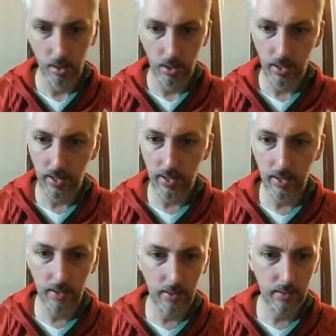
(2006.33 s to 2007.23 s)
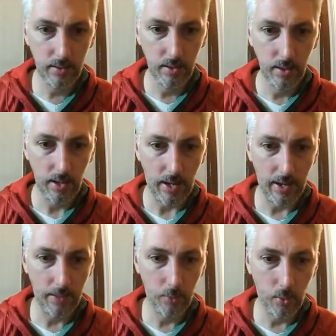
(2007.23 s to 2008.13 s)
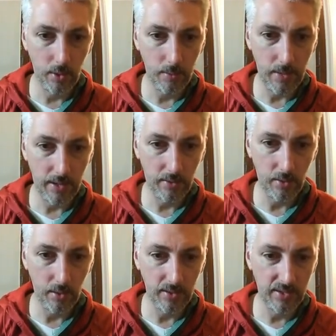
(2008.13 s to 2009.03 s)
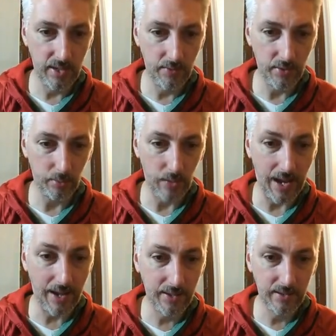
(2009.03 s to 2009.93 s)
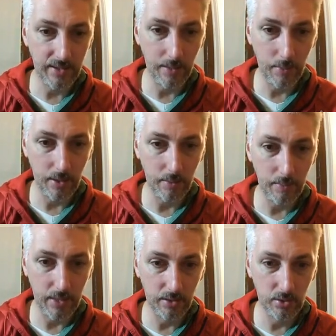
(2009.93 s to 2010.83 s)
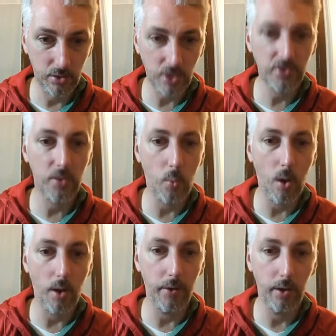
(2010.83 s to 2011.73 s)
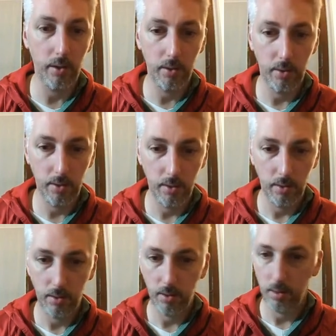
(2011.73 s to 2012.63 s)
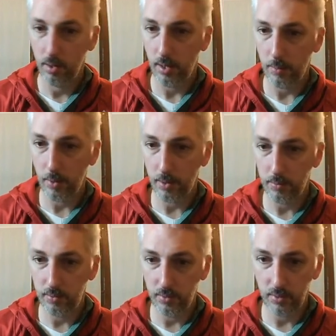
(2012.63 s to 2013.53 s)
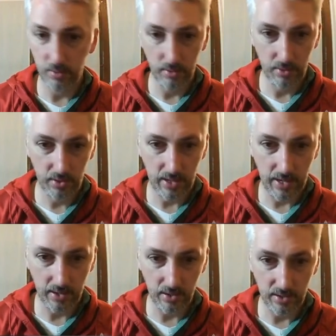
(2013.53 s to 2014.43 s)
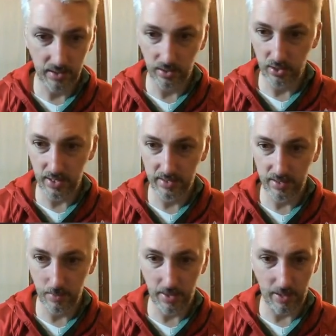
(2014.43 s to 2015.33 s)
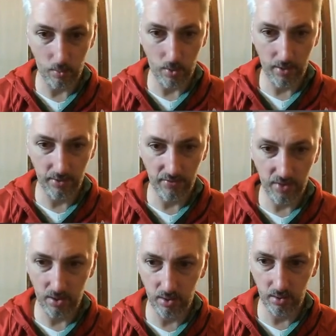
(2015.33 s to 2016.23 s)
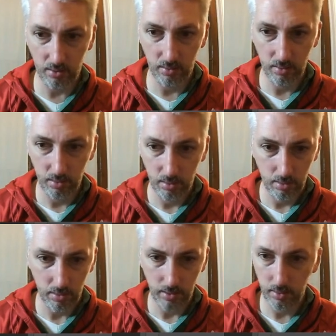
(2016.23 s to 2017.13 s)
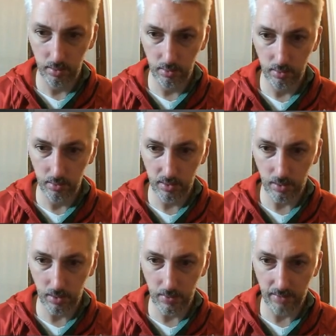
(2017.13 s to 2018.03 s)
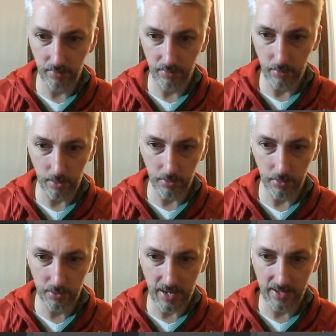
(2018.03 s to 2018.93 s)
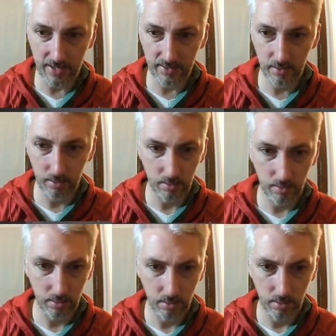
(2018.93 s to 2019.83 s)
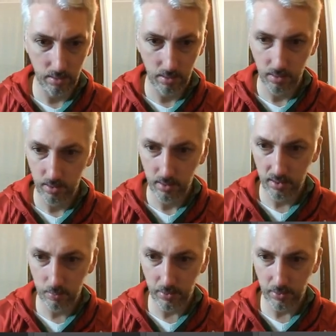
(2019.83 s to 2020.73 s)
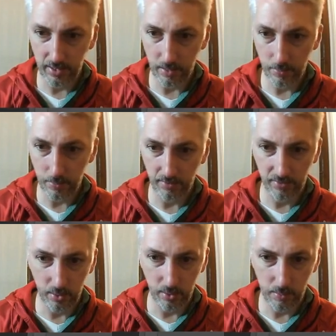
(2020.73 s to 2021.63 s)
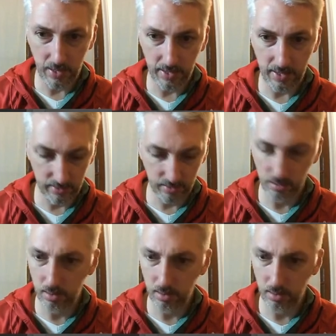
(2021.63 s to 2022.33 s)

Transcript: And I'm going to make, instead of the rocks, I'm going to make just the water. I'm going to just suggest some of that waterfall. It's coming down from a couple spots, splitting up in a few spots.